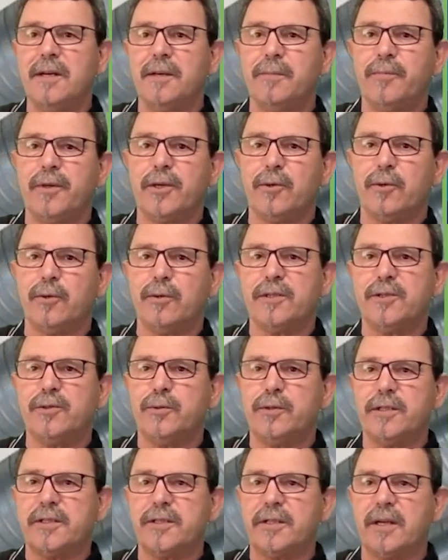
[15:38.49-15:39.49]
because you
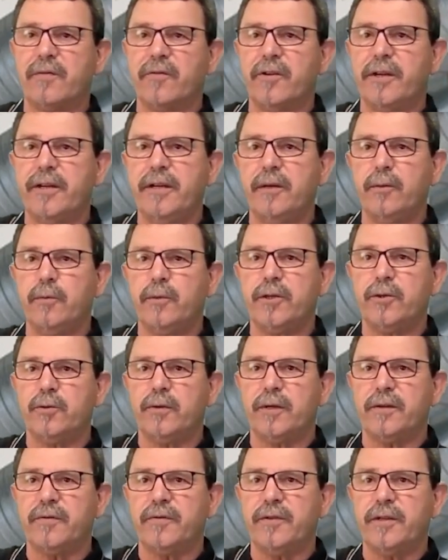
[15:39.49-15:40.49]
discover here we do
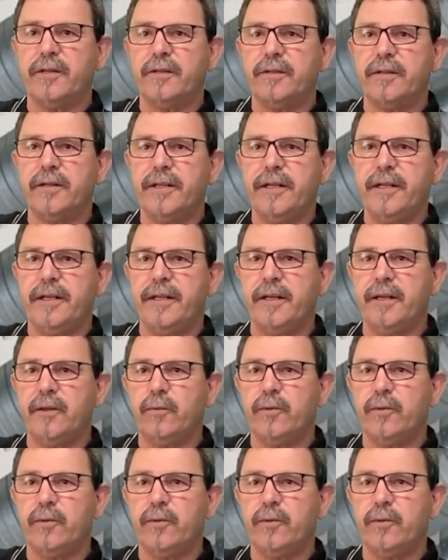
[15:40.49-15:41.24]
have here heating,